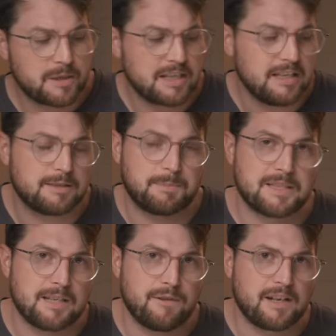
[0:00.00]
whiskey
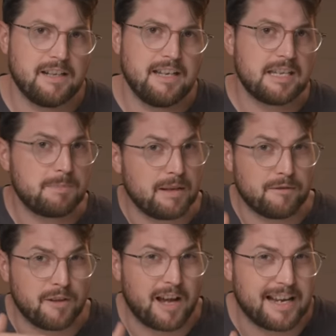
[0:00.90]
specifically has been
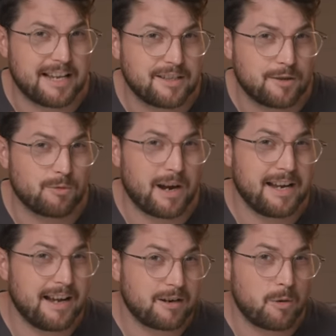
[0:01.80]
flying under the
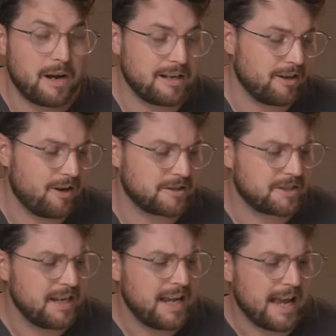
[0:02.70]
radar quite a
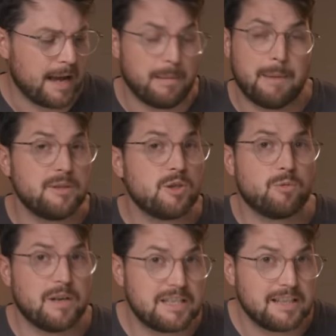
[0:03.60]
lot up until
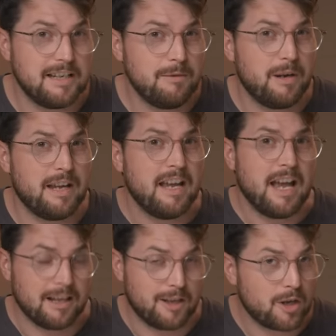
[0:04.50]
recently, where
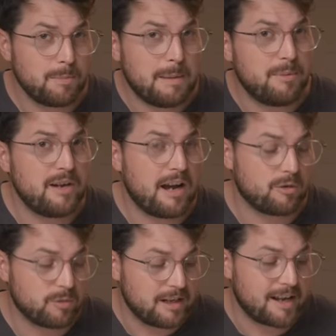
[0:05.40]
a lot of people now
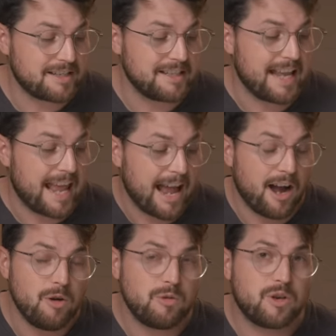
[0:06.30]
are realizing
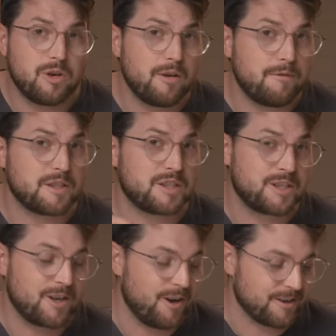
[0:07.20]
how good of a
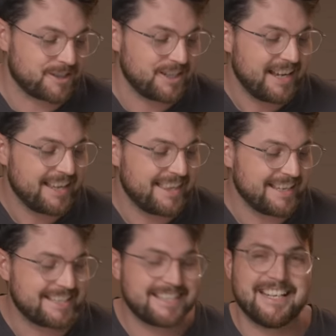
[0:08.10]
Scotch
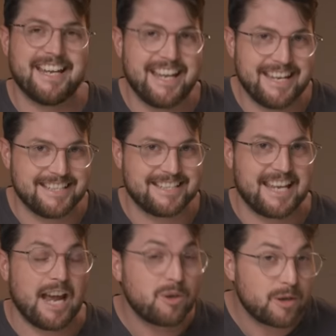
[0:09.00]
this is,
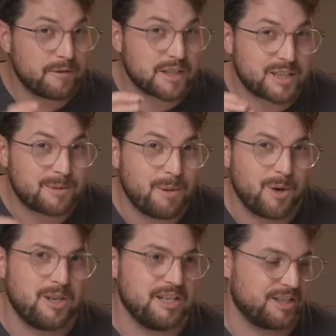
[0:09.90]
how good of a
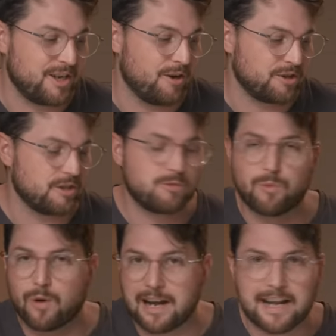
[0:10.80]
smoky Scotch. Is
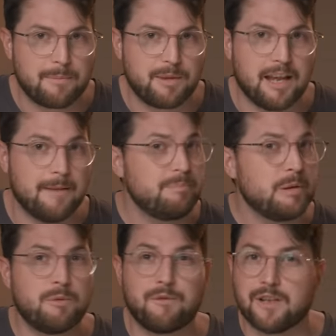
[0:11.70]
right up there
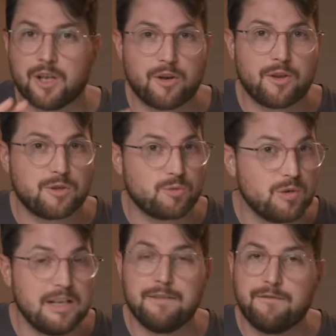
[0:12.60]
with a lot of those
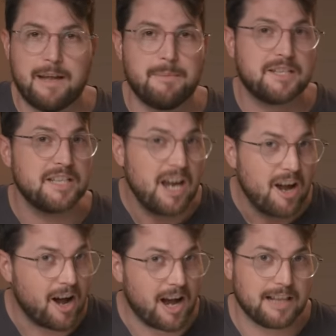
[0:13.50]
really famous
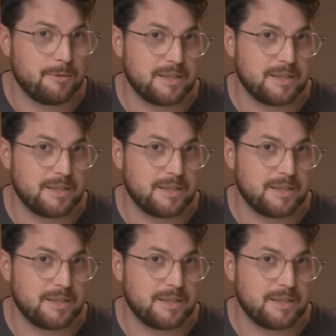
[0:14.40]
Islay